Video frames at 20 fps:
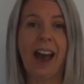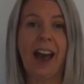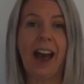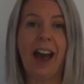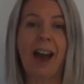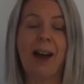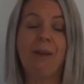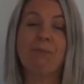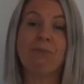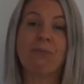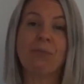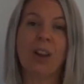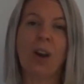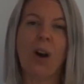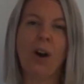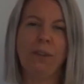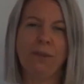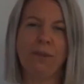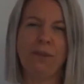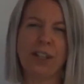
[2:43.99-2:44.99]
Um,
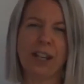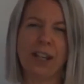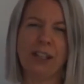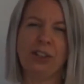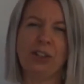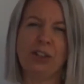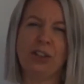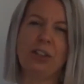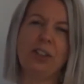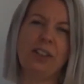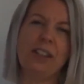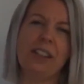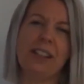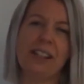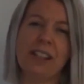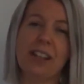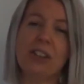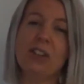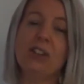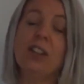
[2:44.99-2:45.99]
often
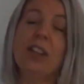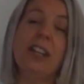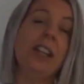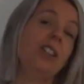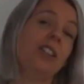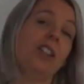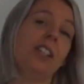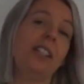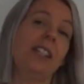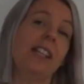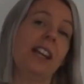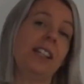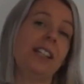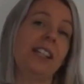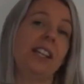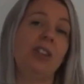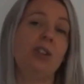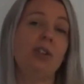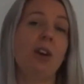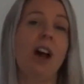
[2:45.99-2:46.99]
students that study
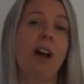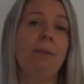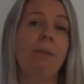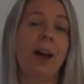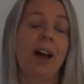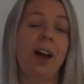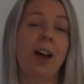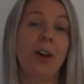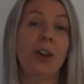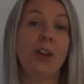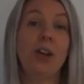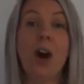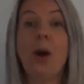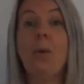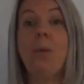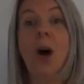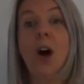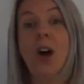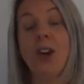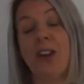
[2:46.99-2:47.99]
GCSE drama
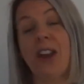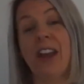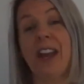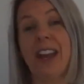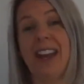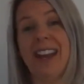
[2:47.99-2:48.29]
go on